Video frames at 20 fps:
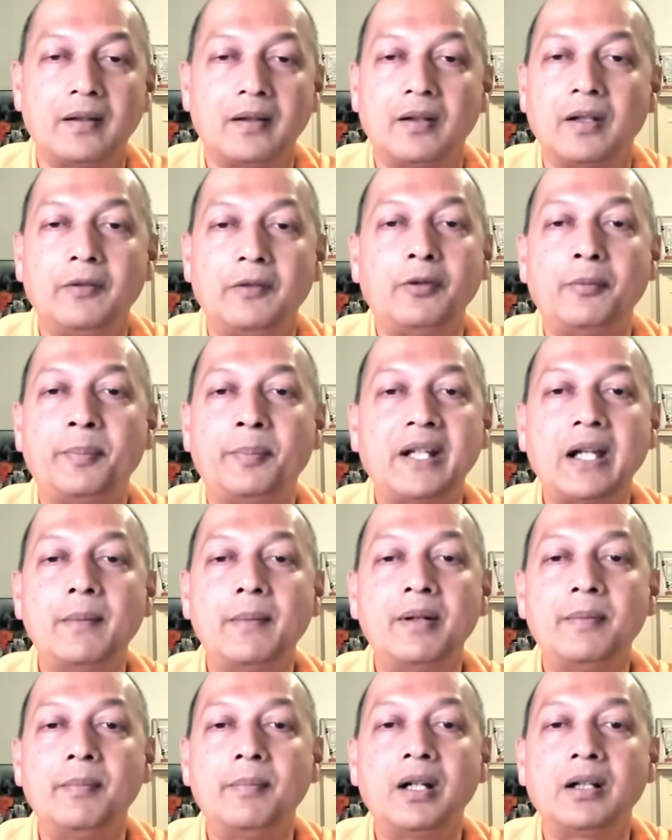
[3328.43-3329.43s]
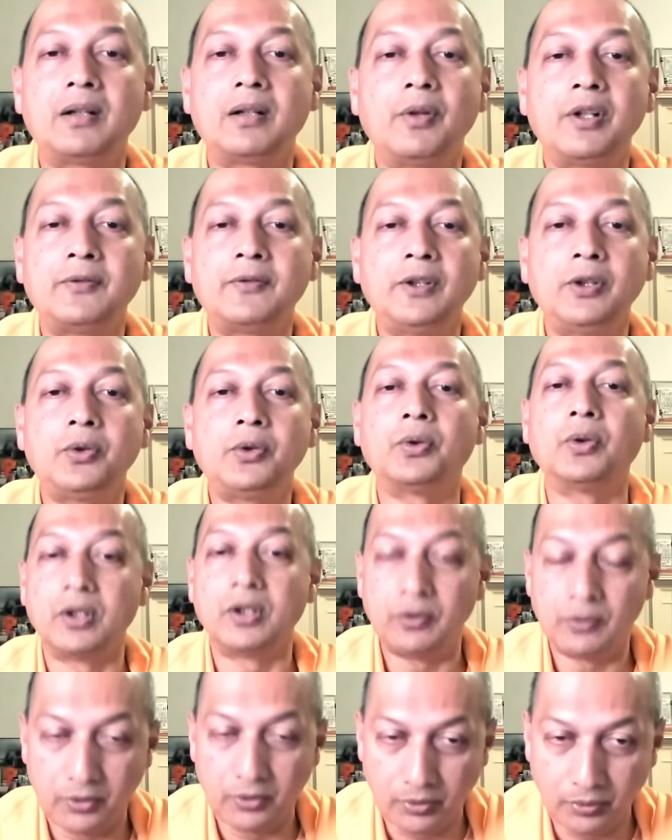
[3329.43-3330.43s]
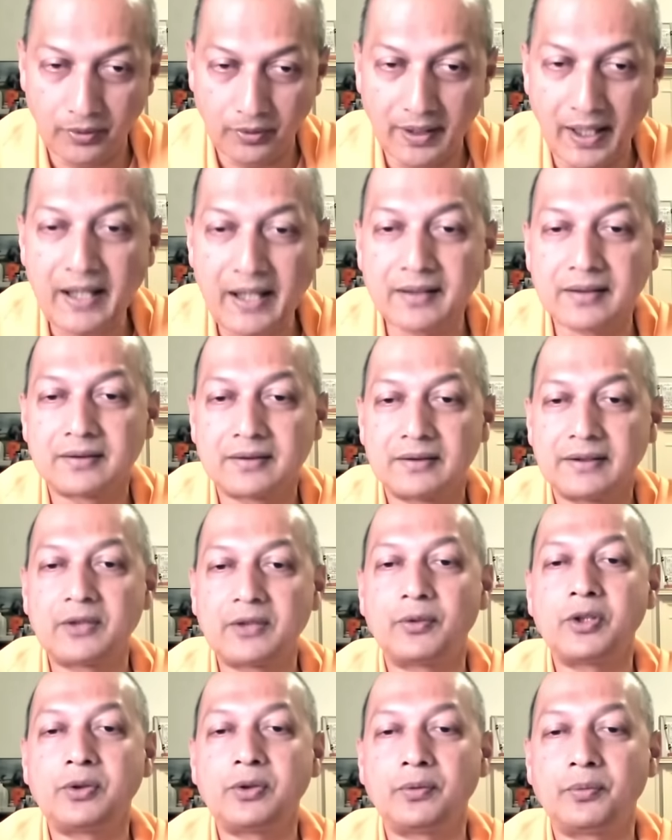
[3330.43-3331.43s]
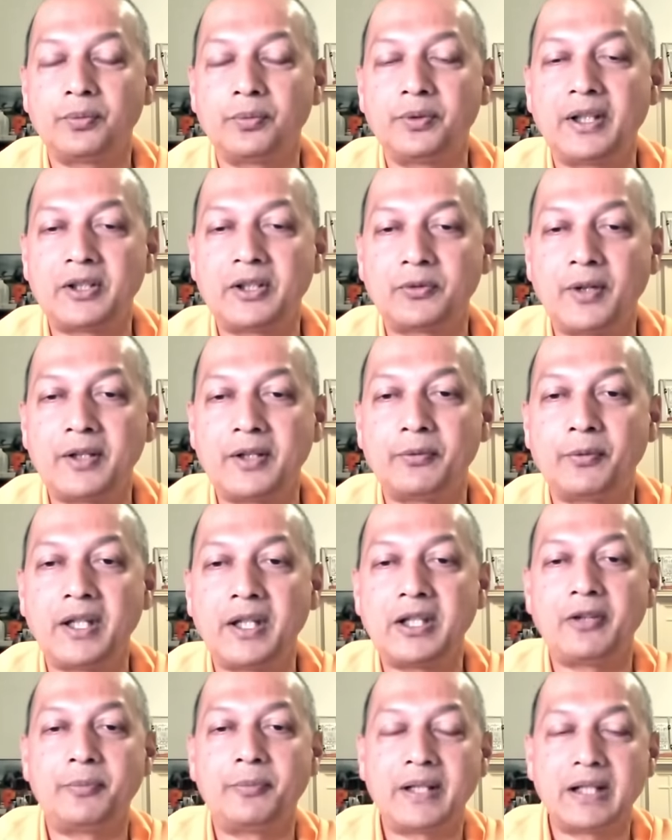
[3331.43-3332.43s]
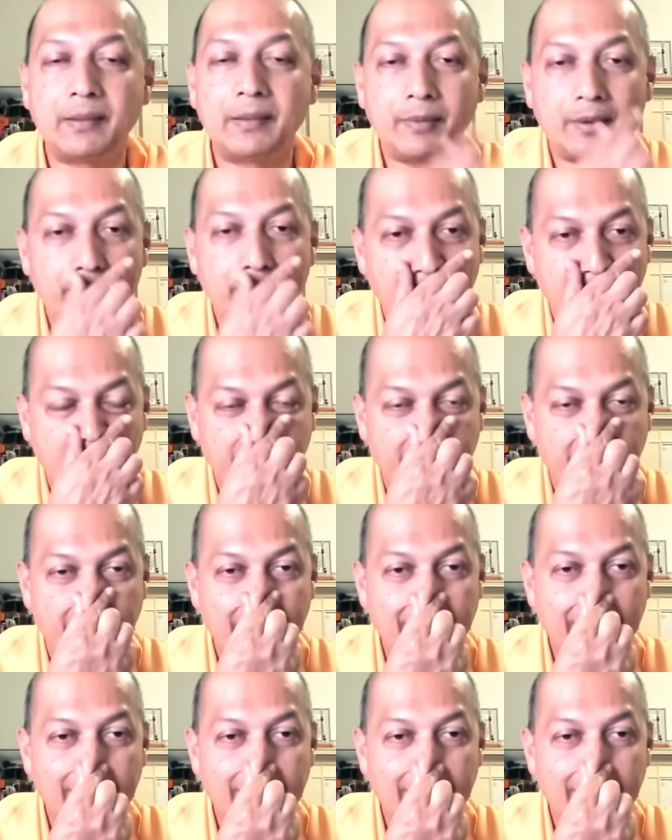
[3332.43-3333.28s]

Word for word: If you become a monk, what will you do? You'll do that. That's why you have become a monk for.